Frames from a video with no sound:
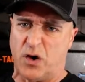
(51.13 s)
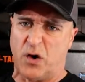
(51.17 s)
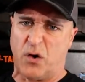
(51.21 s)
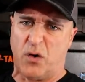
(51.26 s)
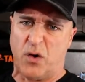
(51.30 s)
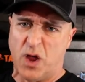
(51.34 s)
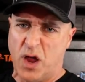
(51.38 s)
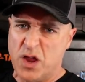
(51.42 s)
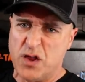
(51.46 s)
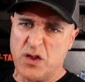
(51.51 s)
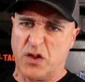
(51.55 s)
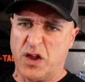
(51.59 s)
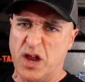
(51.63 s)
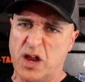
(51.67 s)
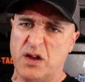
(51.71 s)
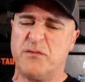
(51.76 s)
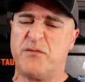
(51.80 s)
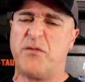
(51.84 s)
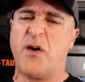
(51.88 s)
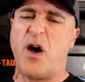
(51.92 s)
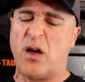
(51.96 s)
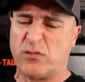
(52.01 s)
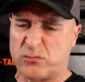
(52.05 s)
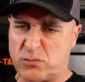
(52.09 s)
You know, you get
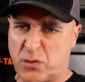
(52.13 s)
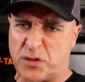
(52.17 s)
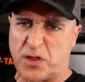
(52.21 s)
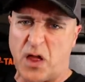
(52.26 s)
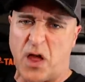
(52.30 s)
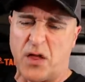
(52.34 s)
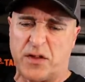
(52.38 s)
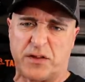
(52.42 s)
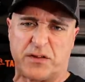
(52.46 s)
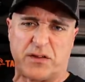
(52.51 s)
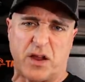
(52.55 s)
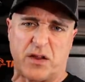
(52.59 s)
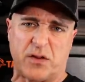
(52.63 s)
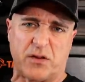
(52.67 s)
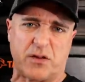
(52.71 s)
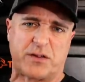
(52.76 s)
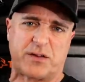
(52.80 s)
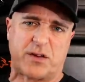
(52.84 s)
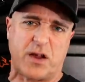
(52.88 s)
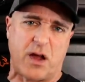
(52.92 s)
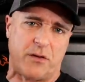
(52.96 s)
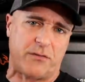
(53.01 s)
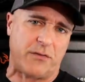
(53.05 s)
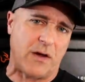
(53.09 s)
involved with all this other
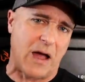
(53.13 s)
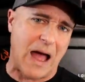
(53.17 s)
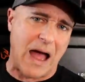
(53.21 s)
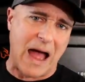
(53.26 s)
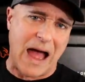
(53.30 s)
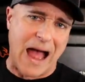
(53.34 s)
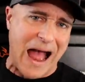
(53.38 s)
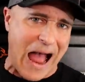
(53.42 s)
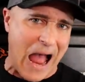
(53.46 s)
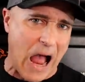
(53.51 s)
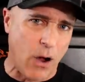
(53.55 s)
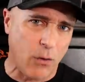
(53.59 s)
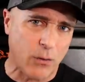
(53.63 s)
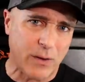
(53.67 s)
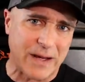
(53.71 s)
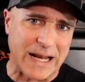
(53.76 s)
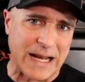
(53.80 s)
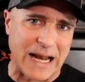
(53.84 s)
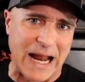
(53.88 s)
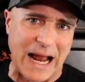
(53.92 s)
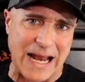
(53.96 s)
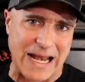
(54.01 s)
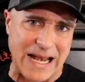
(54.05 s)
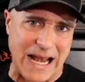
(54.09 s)
stuff. How
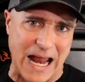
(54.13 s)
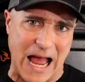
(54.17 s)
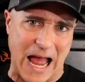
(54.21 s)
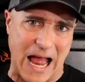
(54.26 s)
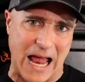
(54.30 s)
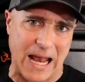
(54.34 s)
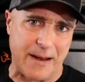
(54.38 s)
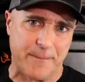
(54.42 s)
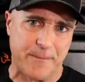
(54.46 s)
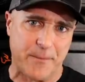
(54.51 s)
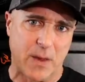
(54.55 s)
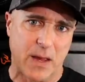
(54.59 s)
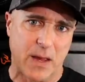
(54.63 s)
can I not?